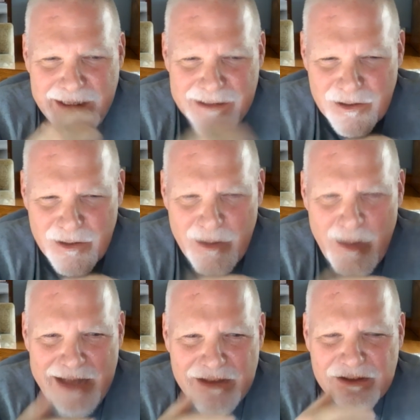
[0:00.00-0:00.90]

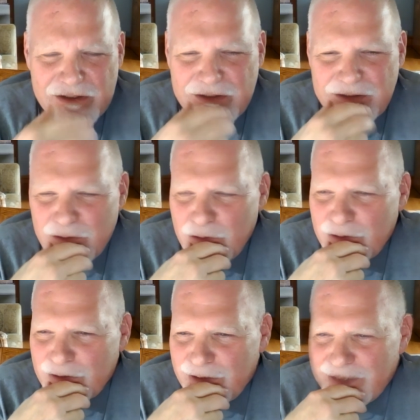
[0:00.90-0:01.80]
My
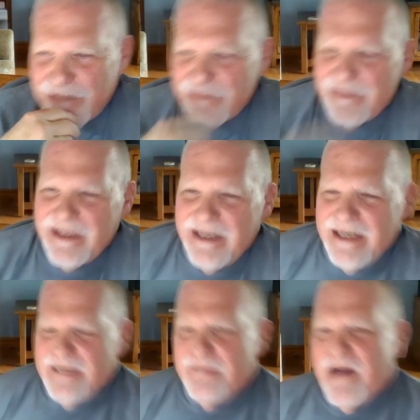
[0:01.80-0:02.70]
socialism
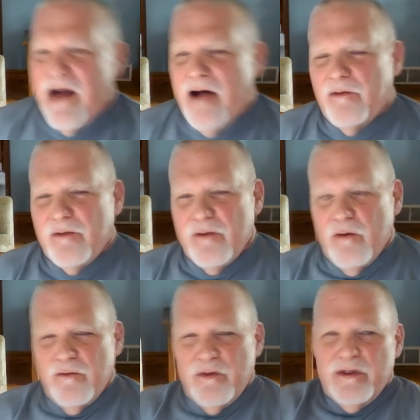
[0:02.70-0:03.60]
evolved
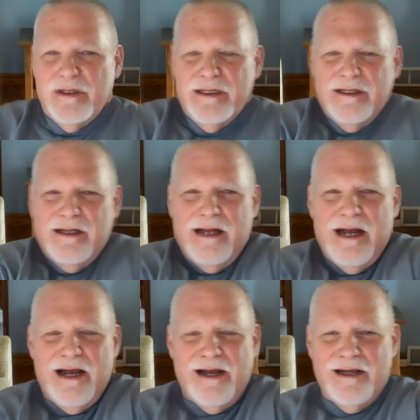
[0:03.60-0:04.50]
over
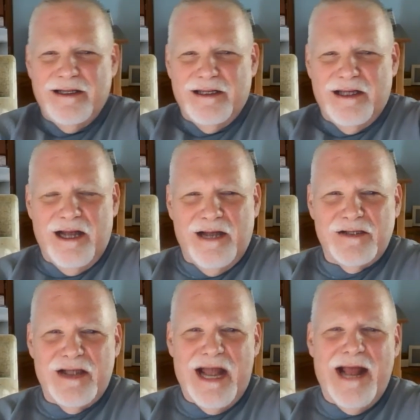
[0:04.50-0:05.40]

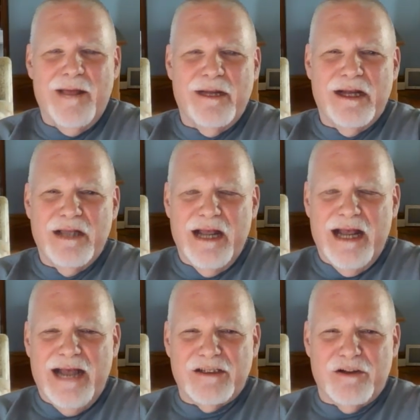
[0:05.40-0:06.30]
time.
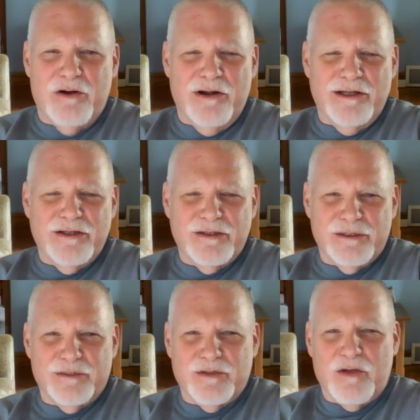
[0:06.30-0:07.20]
I started
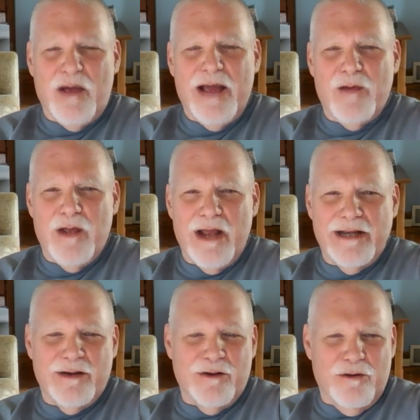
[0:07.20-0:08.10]

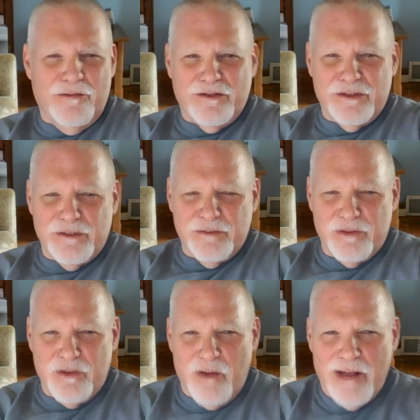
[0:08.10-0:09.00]
writing off and
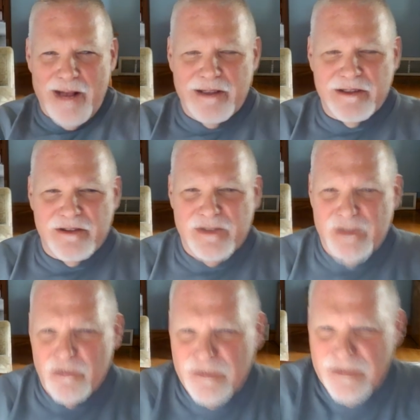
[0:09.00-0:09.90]
subscribing to
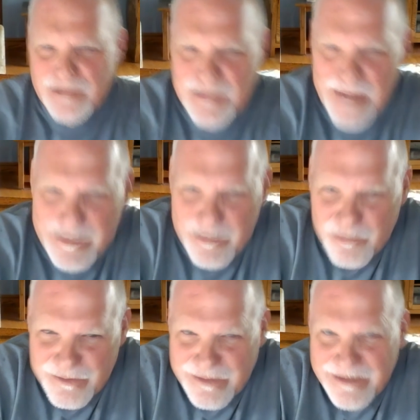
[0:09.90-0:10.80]
socialist
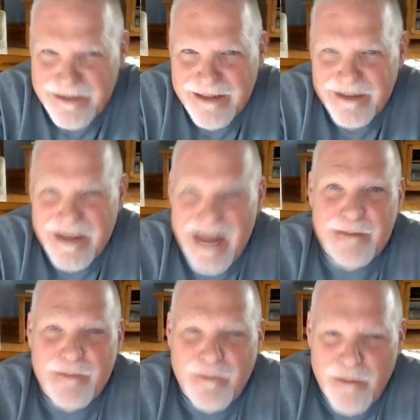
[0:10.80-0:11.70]
papers in
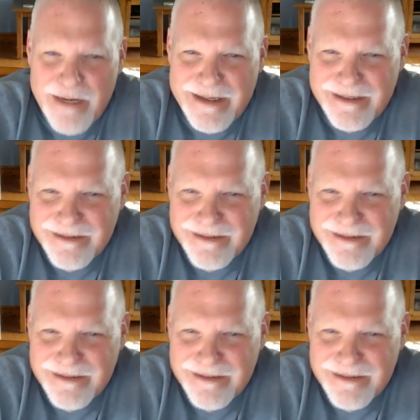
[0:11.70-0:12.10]
9th grade.